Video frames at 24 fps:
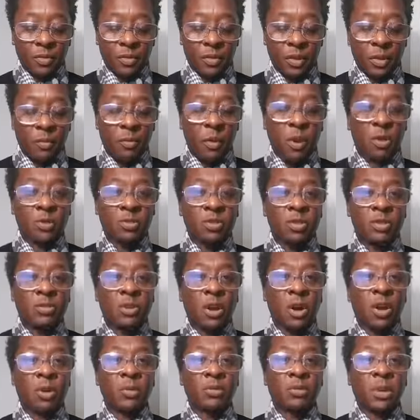Moses
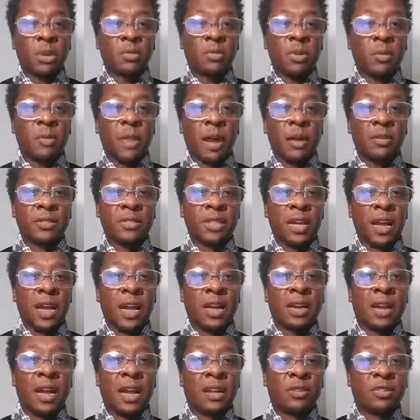goes up to Mount
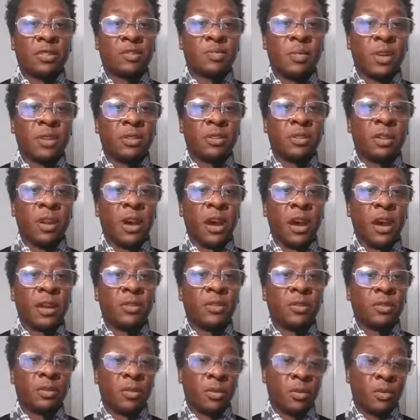Sinai to speak to God
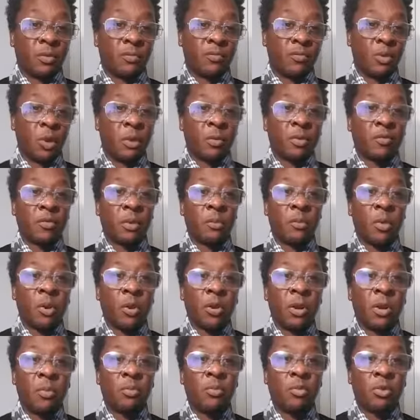on the form of the
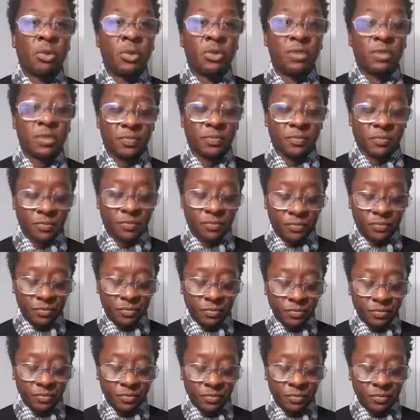burning bush.
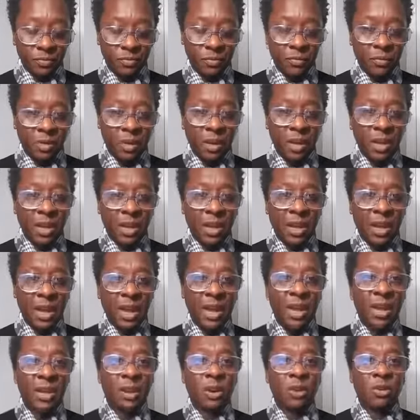
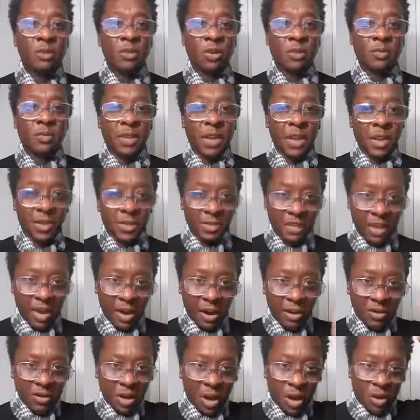He goes up there and his hair
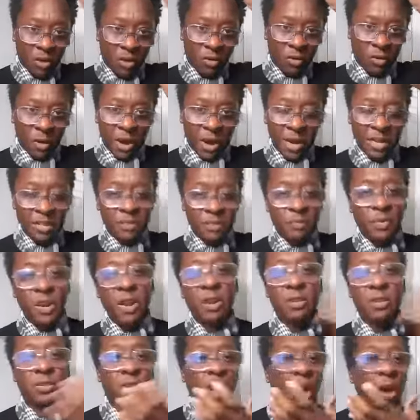is all gray, his
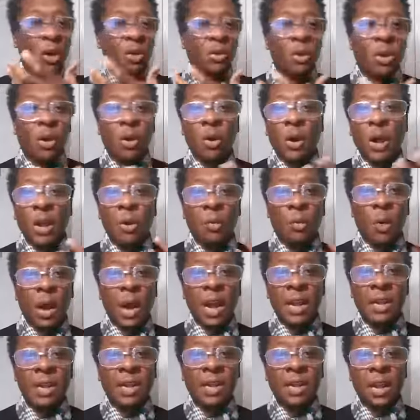beard is all long and white,
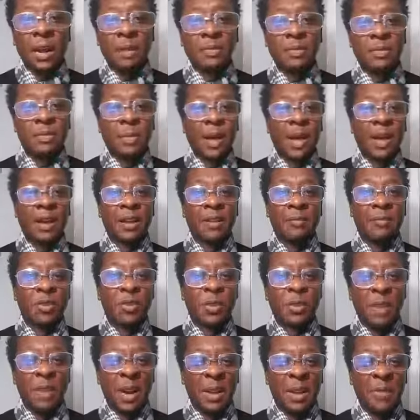and he comes back. I'm
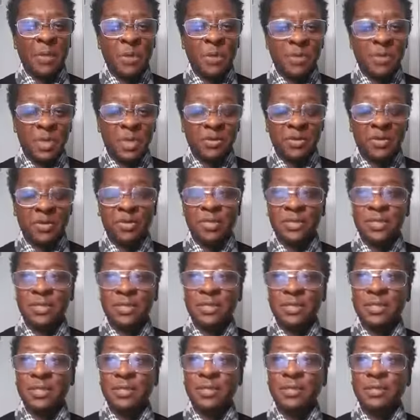going by the movie, of course.
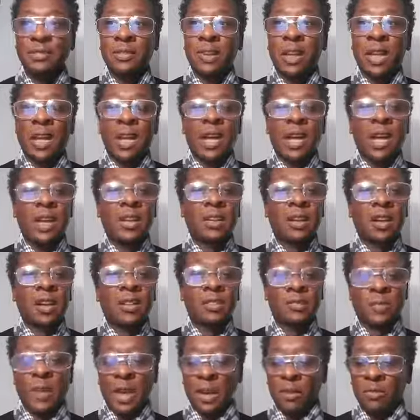He comes
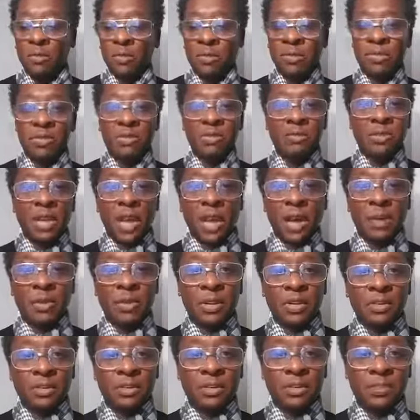back with the two
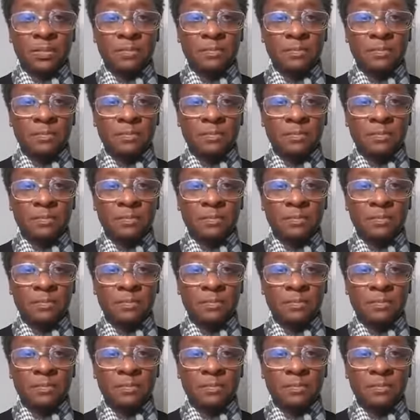tablets